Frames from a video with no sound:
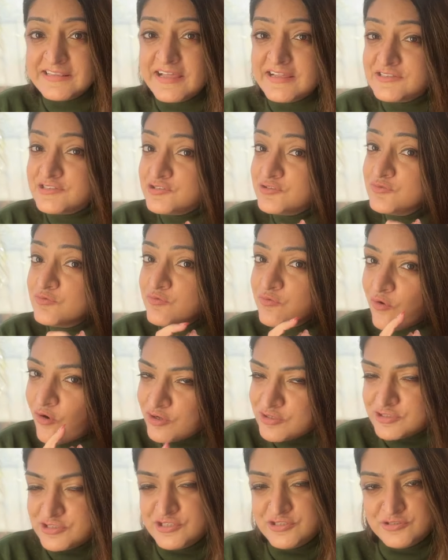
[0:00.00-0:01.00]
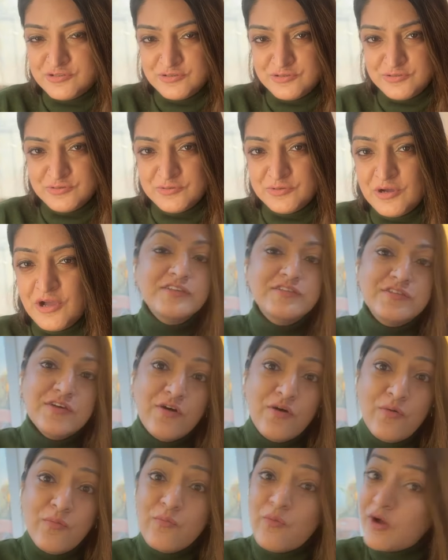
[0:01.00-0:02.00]
that you wanted to do.
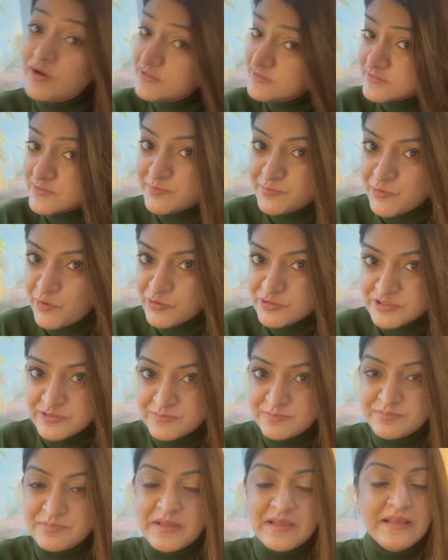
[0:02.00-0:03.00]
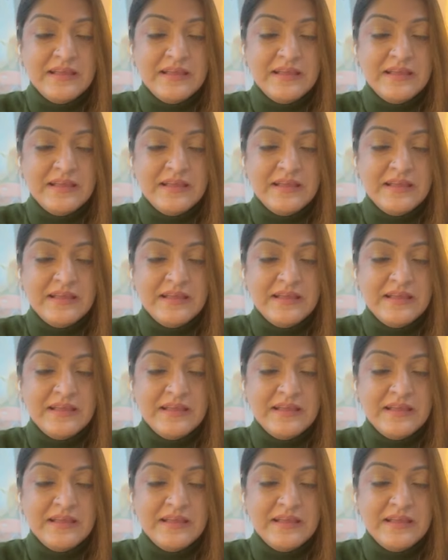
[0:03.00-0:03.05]
So what is a pro tip?